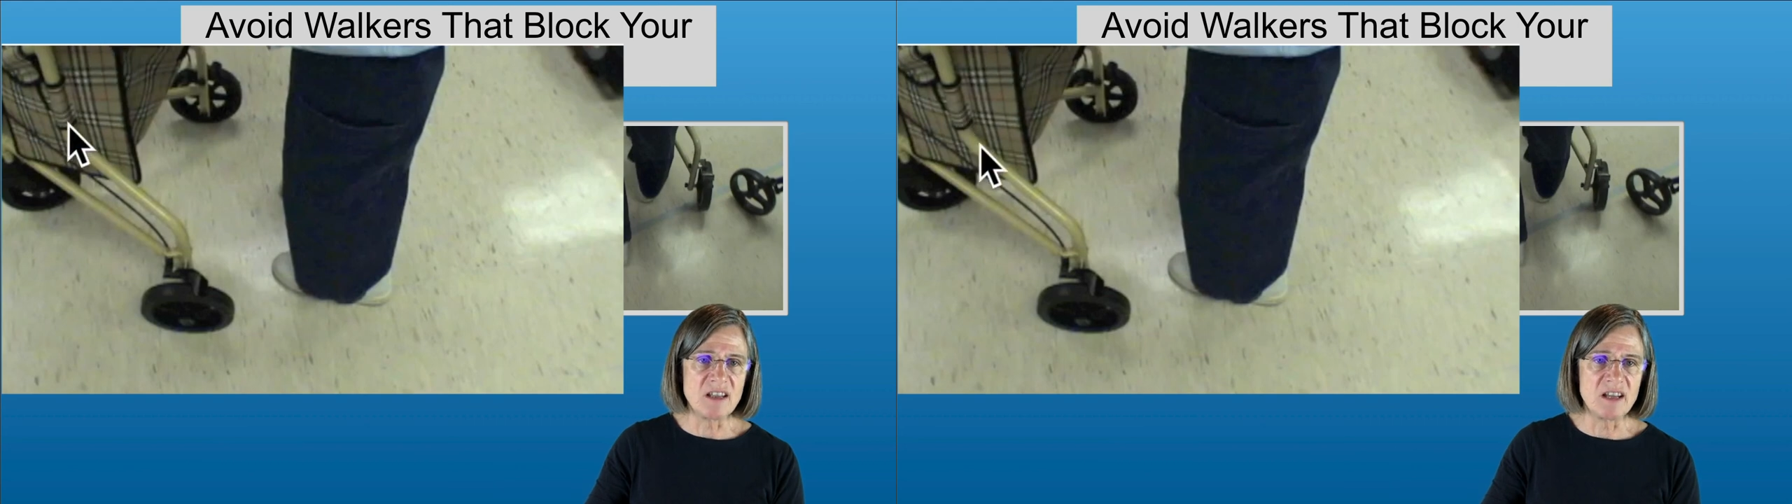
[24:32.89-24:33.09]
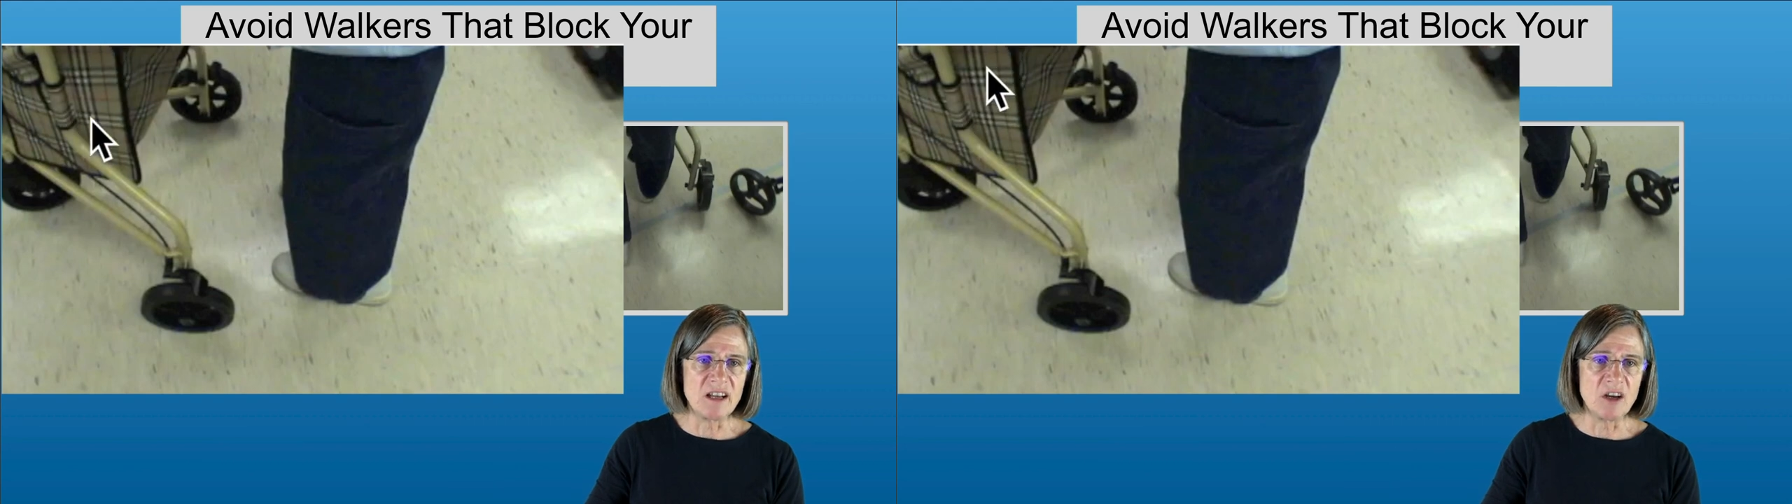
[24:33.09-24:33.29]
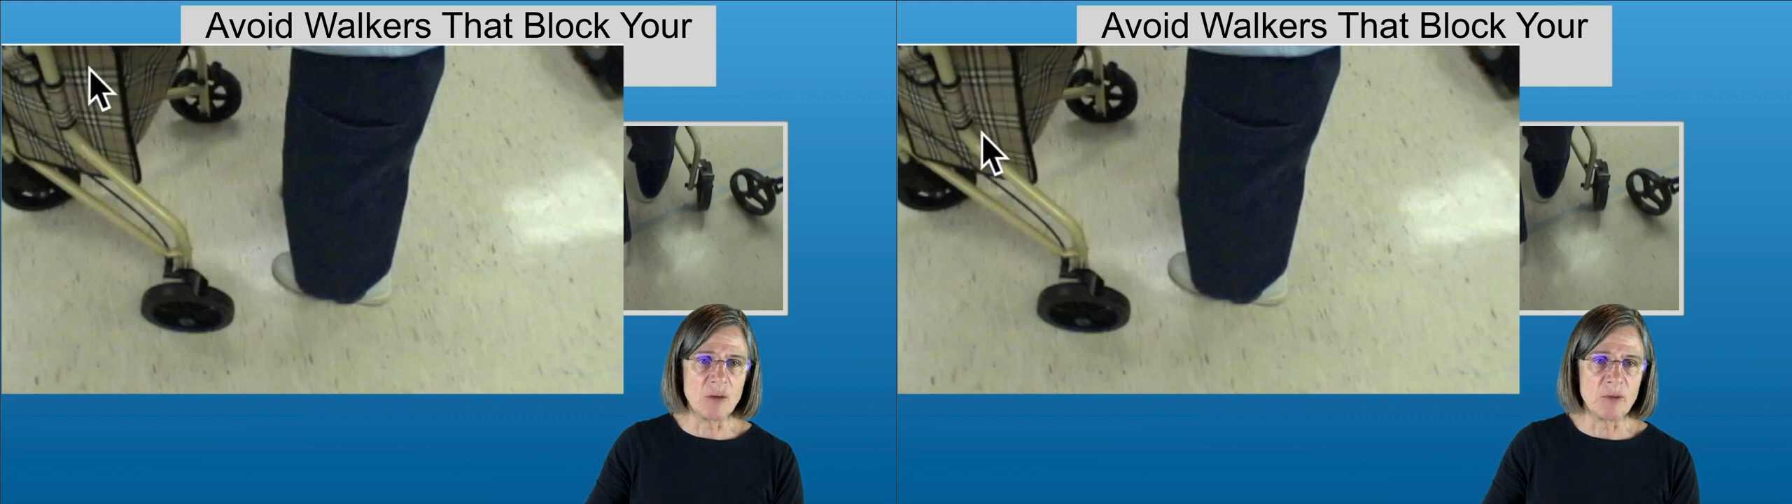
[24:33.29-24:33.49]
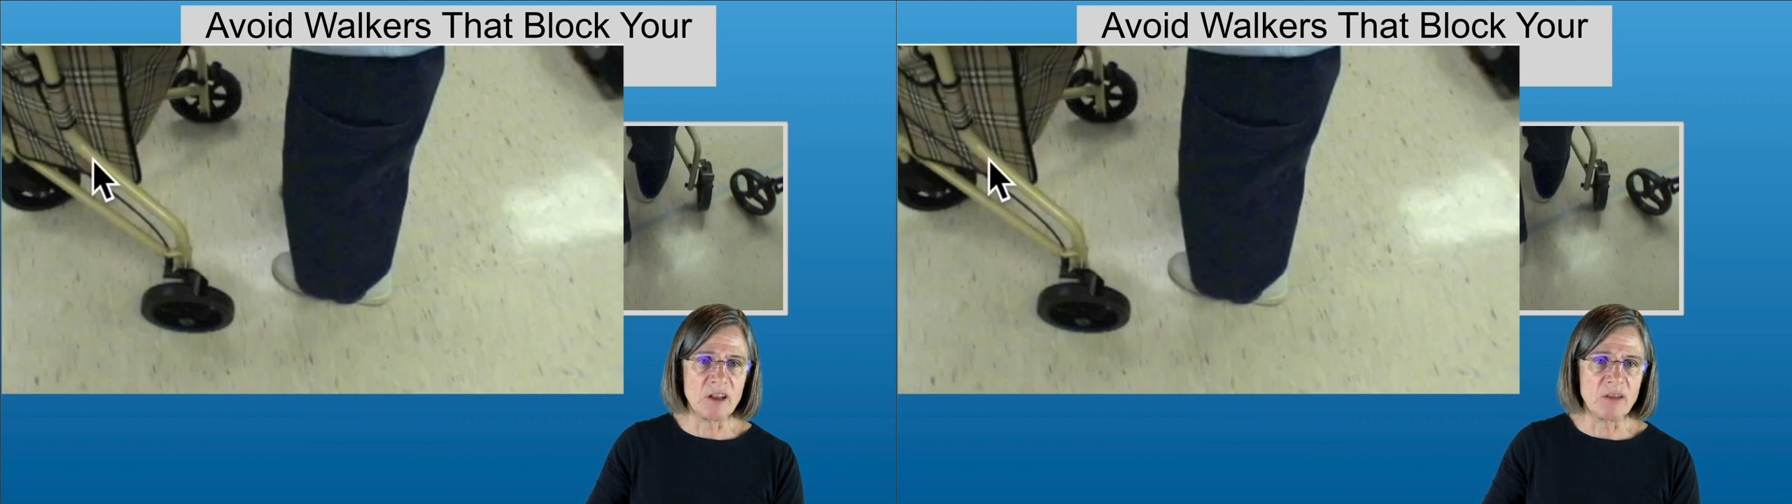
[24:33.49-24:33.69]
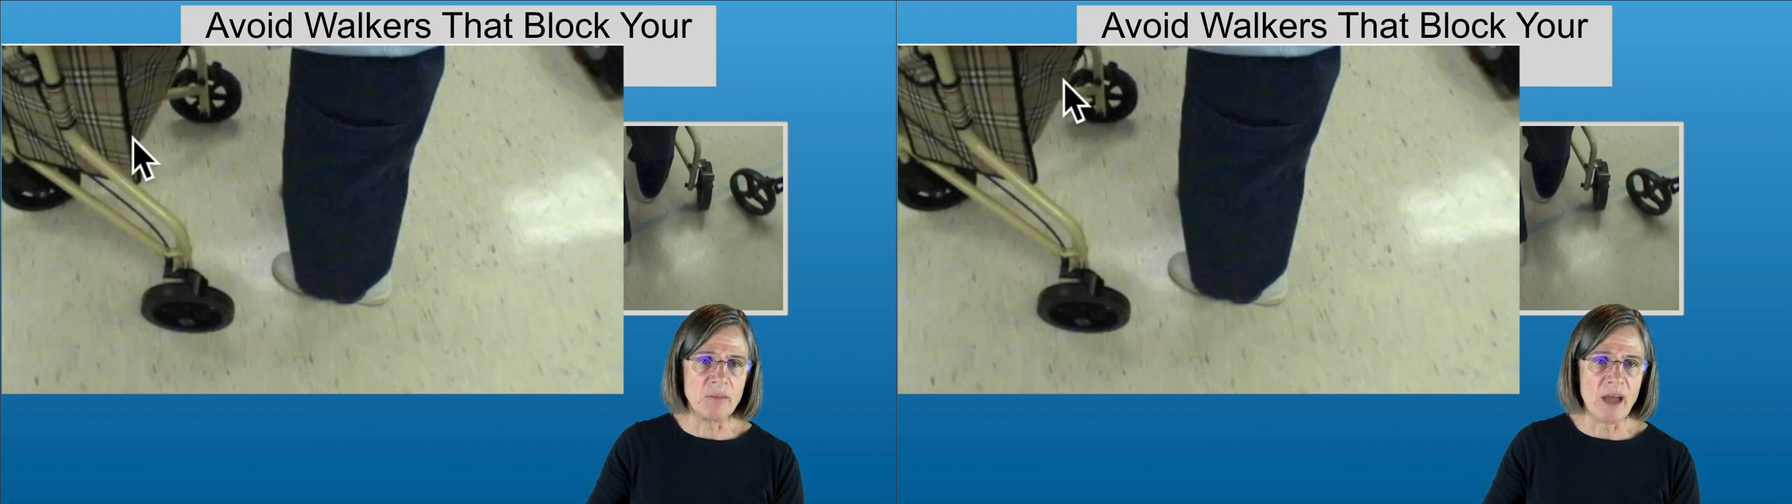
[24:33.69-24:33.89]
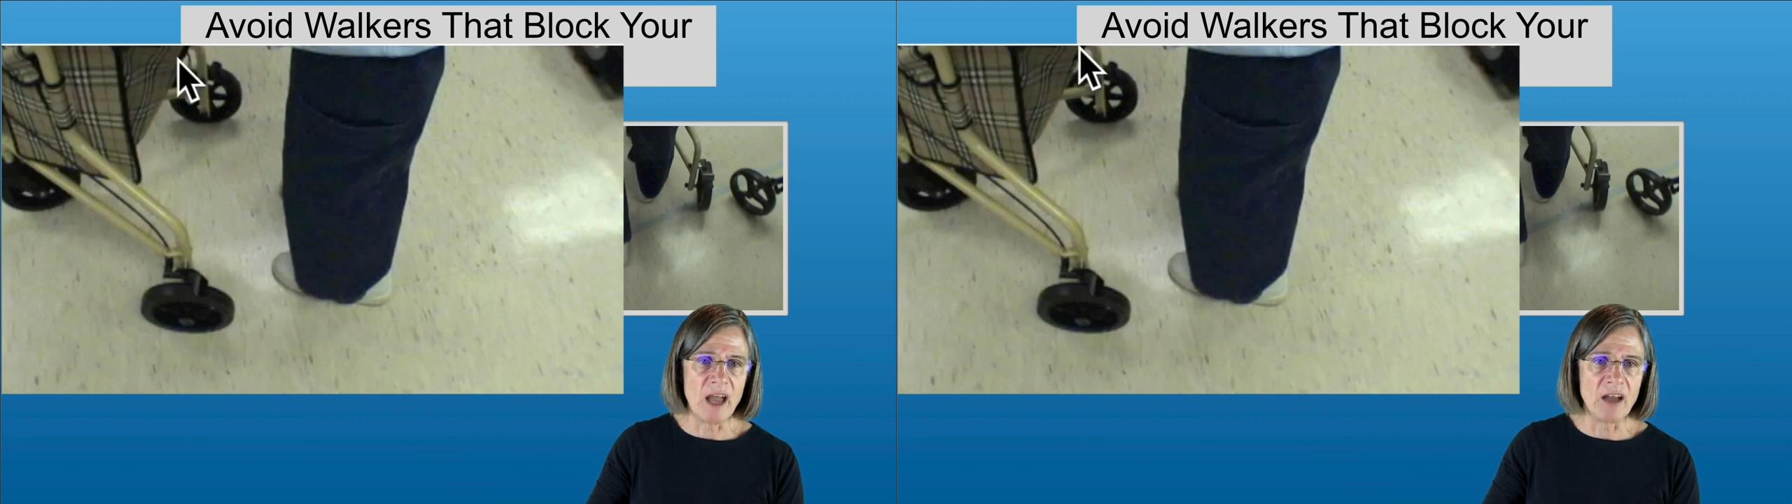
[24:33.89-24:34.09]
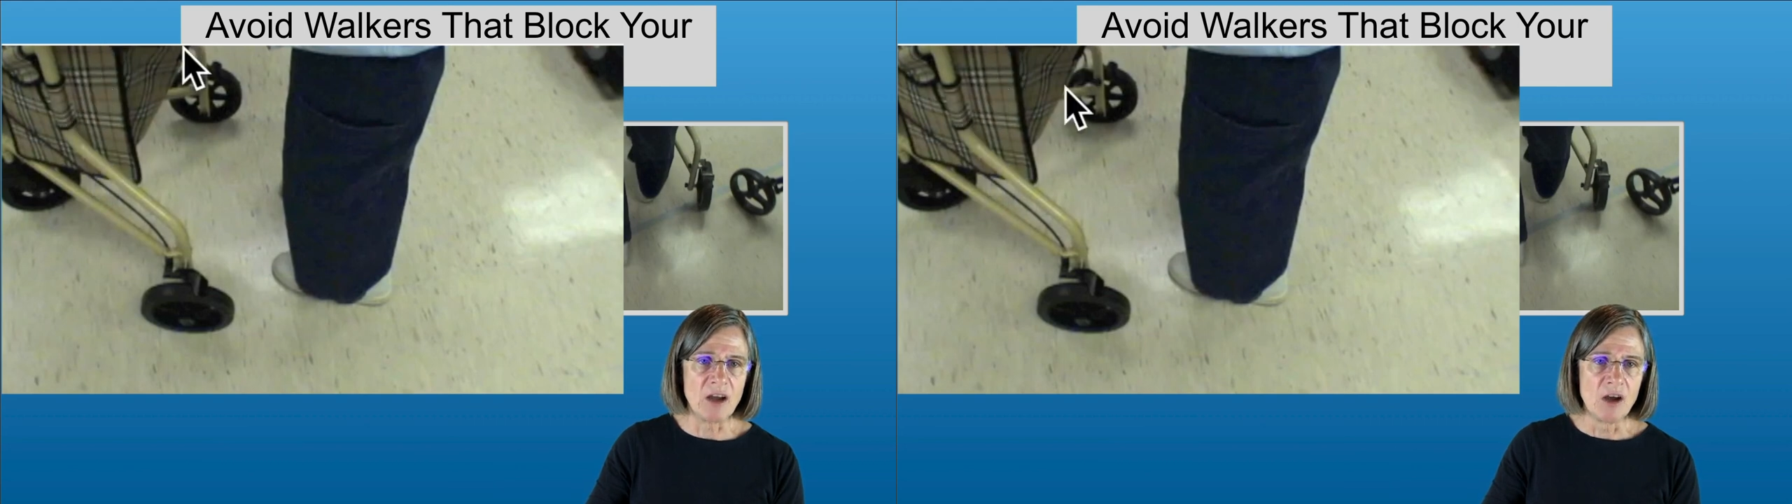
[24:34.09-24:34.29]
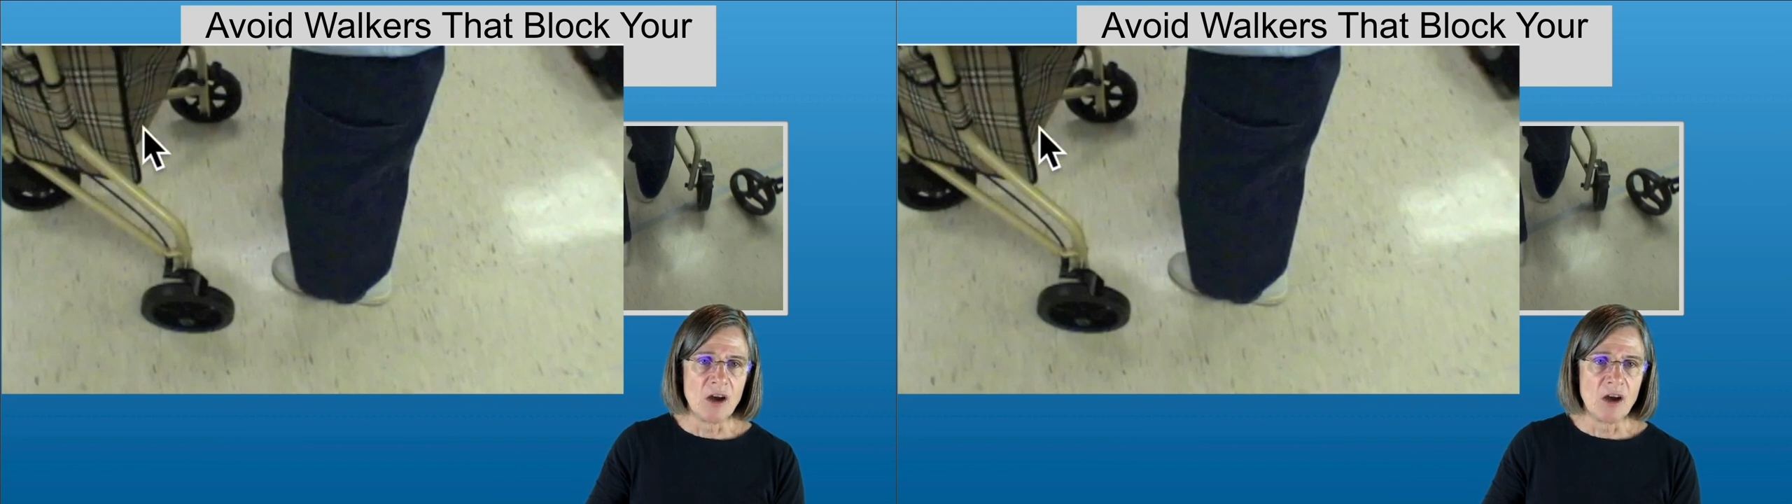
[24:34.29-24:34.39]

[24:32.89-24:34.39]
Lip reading: that here, but the bag